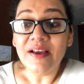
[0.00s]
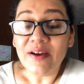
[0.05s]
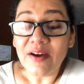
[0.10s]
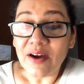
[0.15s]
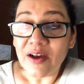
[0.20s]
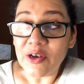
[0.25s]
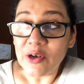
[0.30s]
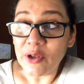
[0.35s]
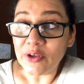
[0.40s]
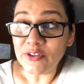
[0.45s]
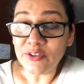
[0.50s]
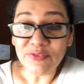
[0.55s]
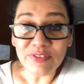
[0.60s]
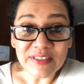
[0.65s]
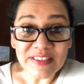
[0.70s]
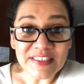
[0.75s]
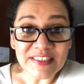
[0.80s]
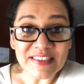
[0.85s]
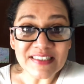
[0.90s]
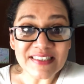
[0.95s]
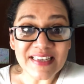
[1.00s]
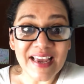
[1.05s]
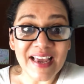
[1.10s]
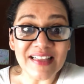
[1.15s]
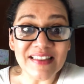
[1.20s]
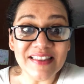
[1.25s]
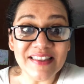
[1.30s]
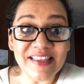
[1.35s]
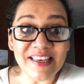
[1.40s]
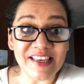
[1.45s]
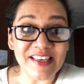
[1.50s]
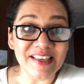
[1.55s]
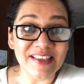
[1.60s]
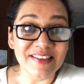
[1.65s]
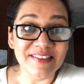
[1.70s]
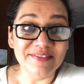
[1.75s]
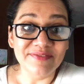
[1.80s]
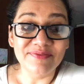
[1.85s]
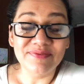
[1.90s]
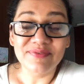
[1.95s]
A lot of Indians say healthy.
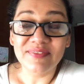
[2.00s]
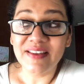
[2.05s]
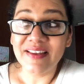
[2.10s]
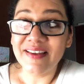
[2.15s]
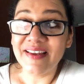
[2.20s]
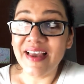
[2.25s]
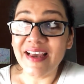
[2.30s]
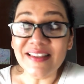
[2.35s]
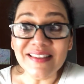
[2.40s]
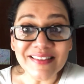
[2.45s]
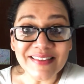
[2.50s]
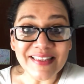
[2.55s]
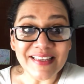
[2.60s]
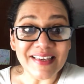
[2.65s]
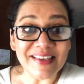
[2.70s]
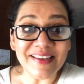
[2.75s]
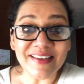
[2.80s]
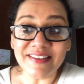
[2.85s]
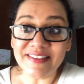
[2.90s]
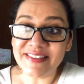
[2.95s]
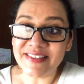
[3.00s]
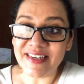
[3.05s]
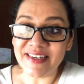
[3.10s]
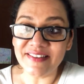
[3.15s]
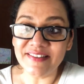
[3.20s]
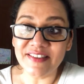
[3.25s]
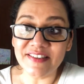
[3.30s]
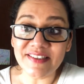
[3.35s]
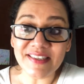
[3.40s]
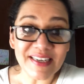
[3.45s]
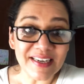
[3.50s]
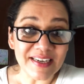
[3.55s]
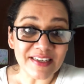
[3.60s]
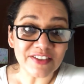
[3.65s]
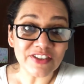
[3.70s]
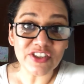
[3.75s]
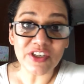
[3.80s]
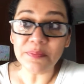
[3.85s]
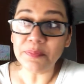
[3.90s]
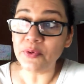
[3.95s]
Healthy is taking the
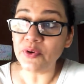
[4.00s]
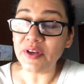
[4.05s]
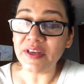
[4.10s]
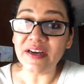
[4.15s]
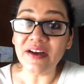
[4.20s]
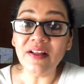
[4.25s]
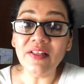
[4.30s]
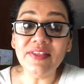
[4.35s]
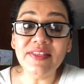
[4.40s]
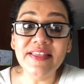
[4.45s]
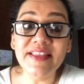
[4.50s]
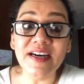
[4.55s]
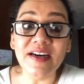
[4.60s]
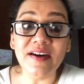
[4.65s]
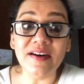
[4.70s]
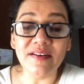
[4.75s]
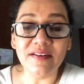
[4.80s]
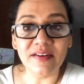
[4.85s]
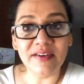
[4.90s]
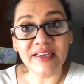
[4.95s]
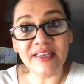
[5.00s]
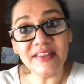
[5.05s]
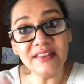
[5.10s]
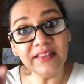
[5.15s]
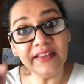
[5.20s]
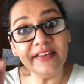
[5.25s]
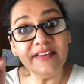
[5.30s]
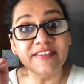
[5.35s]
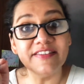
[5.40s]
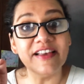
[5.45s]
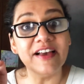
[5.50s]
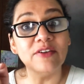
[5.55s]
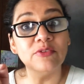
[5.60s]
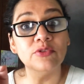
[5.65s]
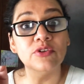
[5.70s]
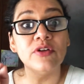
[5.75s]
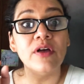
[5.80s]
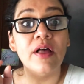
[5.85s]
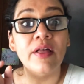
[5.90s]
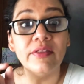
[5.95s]
th and putting a Hindi sound
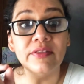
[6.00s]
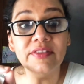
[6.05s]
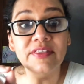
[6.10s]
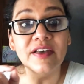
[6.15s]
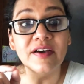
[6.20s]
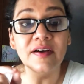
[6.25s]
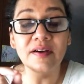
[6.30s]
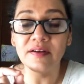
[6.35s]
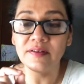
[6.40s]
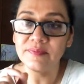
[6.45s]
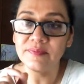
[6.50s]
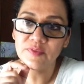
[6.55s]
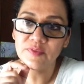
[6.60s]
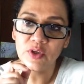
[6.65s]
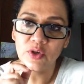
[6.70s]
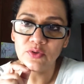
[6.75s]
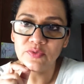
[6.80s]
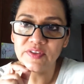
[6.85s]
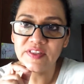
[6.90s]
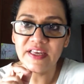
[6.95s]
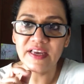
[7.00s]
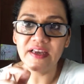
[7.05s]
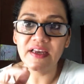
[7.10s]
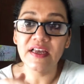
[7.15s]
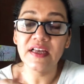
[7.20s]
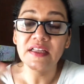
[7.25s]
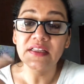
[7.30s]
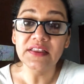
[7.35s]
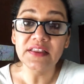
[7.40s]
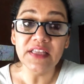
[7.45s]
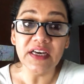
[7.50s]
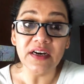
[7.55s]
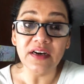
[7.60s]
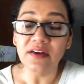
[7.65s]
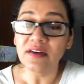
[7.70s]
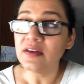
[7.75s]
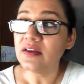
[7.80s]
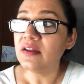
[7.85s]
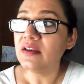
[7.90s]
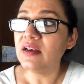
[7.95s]
the over there. The,
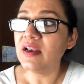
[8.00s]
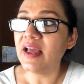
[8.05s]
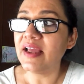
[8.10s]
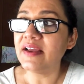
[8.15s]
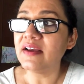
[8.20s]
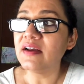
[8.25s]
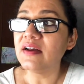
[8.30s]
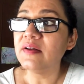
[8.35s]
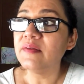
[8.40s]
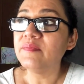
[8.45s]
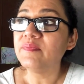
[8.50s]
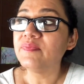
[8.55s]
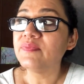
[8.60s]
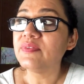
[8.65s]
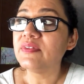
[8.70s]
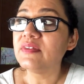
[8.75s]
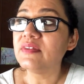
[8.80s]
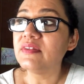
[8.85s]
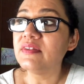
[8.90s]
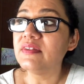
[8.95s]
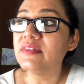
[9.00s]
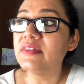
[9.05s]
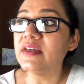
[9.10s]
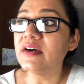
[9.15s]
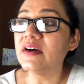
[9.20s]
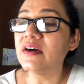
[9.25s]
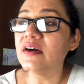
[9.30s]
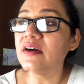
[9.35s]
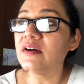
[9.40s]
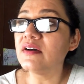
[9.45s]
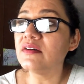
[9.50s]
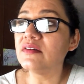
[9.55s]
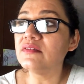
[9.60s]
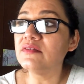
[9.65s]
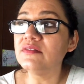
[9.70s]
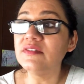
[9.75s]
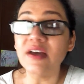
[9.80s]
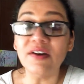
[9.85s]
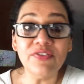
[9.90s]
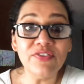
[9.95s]
like the
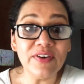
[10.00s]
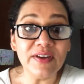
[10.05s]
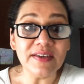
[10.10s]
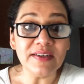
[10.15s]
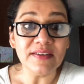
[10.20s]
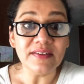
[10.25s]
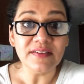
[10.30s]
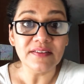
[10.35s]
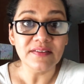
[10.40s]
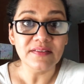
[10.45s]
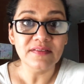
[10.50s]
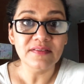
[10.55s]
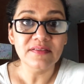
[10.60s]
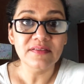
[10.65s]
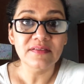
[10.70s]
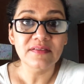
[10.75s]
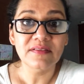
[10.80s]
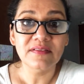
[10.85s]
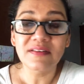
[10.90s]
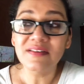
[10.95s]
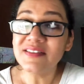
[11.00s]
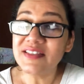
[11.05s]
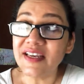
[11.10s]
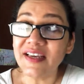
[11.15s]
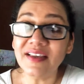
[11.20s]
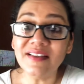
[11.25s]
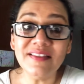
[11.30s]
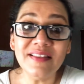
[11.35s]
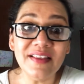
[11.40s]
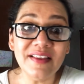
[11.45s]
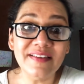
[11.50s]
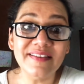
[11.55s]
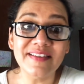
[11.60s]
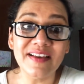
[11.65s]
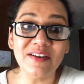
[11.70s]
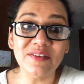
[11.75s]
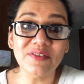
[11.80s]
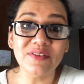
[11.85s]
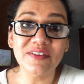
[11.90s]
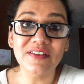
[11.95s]
dafan. It's a Hindi
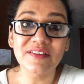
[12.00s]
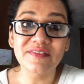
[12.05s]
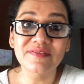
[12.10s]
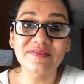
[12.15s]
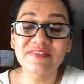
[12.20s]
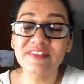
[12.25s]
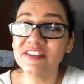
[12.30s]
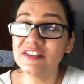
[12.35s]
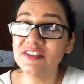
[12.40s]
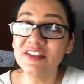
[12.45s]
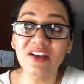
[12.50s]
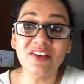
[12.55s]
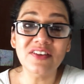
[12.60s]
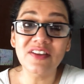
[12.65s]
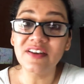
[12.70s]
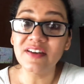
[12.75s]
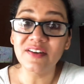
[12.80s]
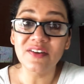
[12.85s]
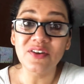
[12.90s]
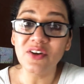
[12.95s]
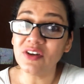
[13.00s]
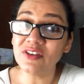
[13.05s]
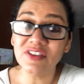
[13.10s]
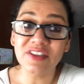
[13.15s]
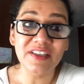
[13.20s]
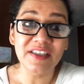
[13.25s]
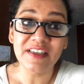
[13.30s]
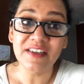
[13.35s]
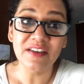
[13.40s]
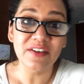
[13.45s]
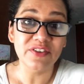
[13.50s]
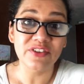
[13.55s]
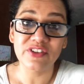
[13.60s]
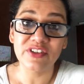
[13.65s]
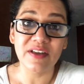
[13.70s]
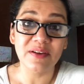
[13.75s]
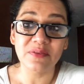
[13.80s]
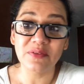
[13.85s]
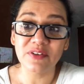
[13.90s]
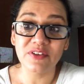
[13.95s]
sound. It's not an English
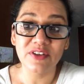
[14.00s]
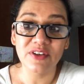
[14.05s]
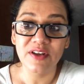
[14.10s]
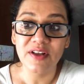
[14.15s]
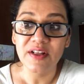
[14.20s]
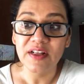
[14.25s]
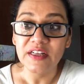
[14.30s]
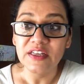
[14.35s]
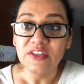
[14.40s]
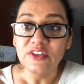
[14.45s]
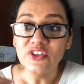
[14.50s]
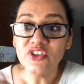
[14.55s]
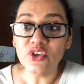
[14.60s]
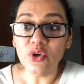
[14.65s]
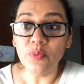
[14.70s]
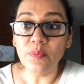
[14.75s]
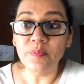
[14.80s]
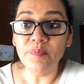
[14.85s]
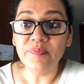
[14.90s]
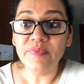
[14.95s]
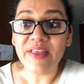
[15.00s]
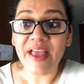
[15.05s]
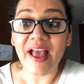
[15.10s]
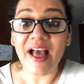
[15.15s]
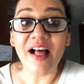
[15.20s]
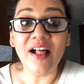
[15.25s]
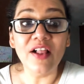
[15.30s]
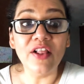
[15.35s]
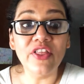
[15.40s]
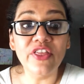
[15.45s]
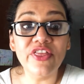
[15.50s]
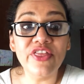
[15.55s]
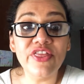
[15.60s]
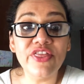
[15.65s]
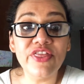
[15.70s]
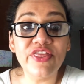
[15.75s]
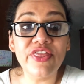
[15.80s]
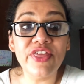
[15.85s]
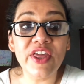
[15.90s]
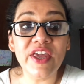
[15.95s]
sound. So
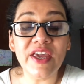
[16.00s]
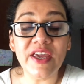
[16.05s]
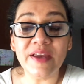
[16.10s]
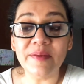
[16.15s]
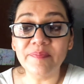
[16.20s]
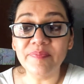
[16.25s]
healthy,